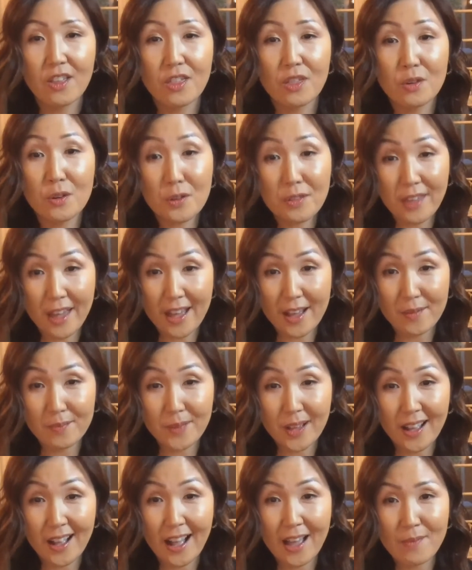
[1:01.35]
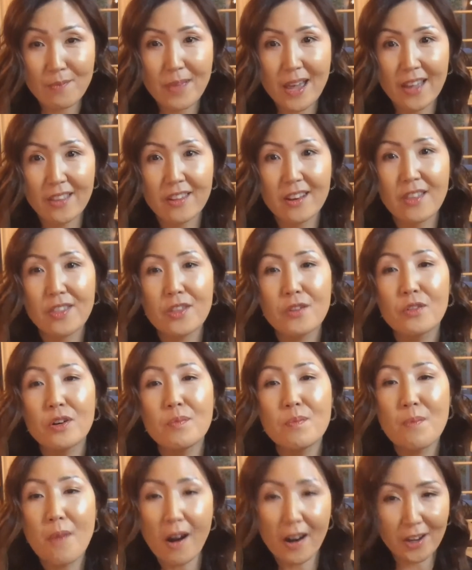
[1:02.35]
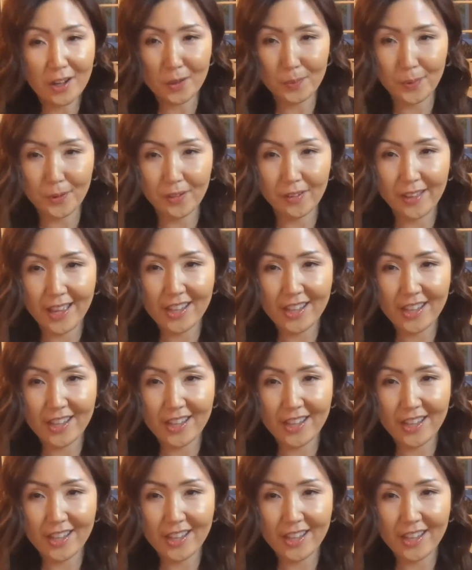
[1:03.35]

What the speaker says: Through them, I met the remarkable